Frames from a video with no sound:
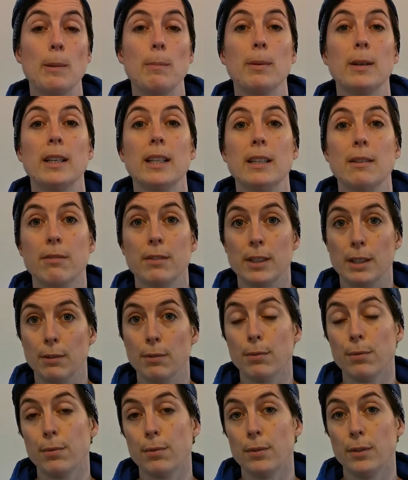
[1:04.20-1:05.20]
people, even
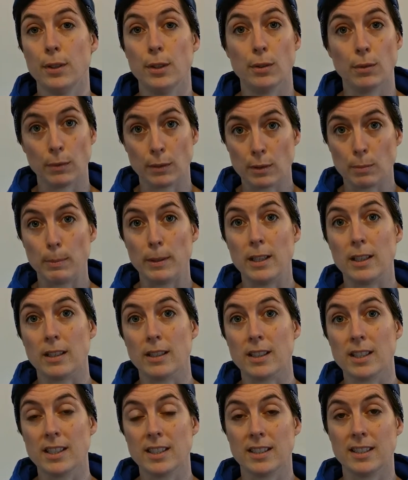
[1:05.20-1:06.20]
if you don't speak
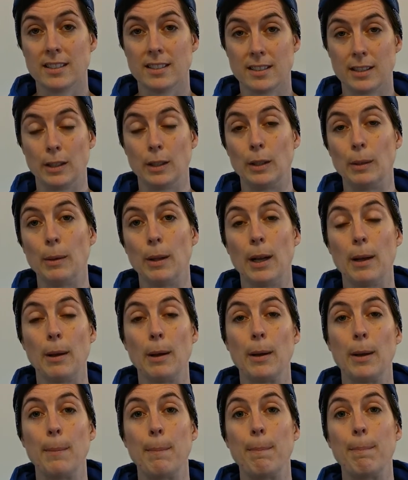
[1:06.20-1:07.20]
it. It's still
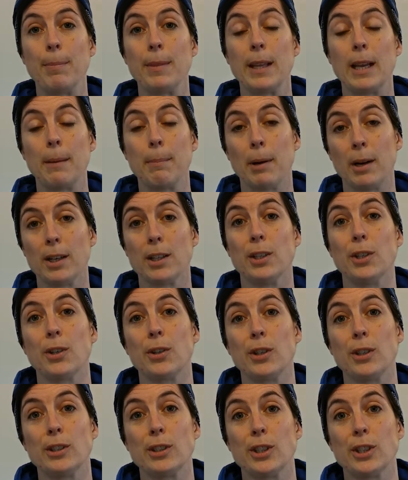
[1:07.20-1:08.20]
a part of your
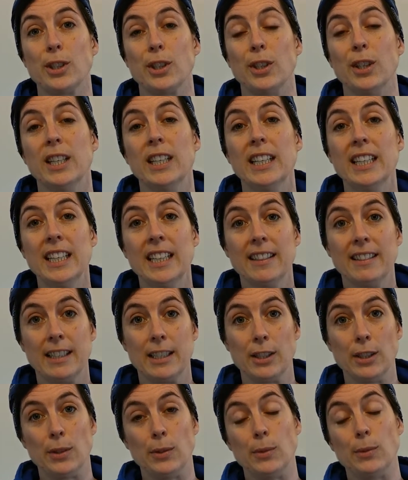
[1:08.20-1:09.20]
culture
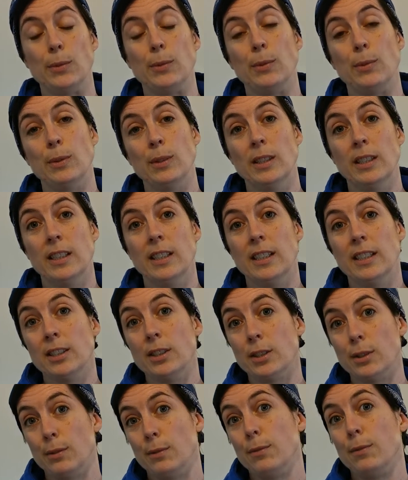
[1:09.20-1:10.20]
that you
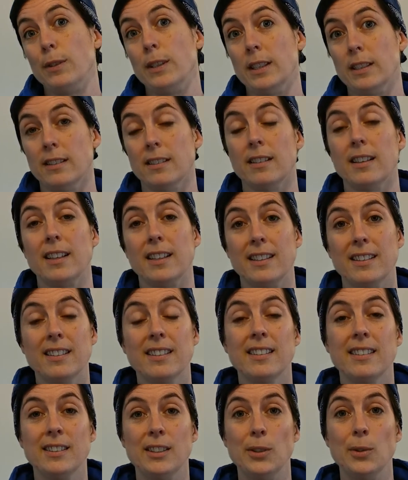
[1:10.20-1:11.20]
should feel like
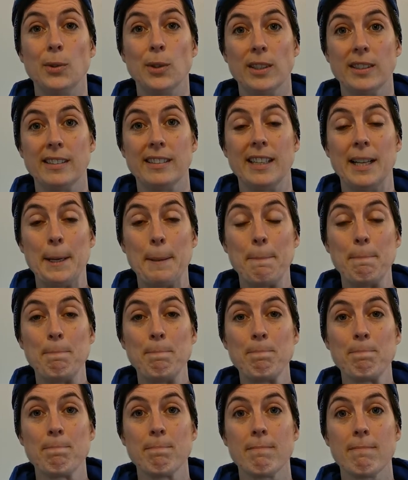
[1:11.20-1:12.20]
you
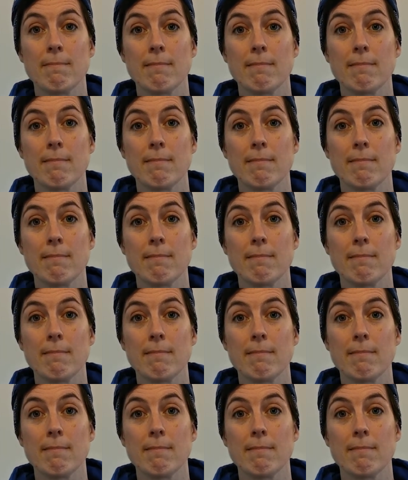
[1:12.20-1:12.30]
can